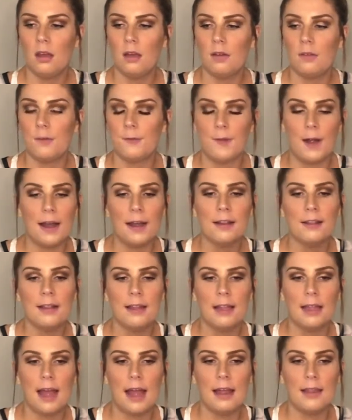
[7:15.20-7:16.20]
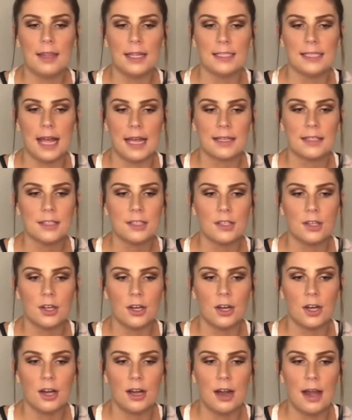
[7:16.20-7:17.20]
finally I like texted
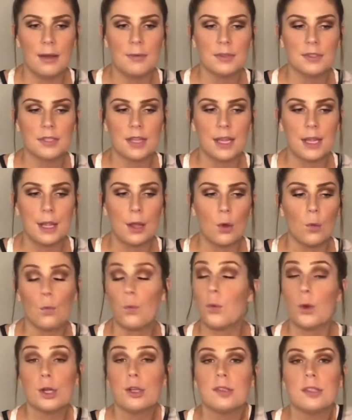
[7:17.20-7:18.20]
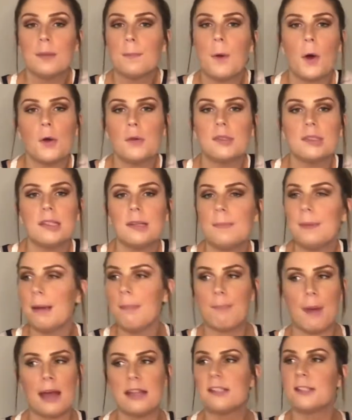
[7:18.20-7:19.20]
her and I was like, we're supposed to be
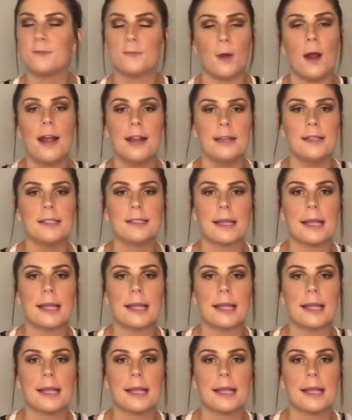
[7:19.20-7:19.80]
best friends.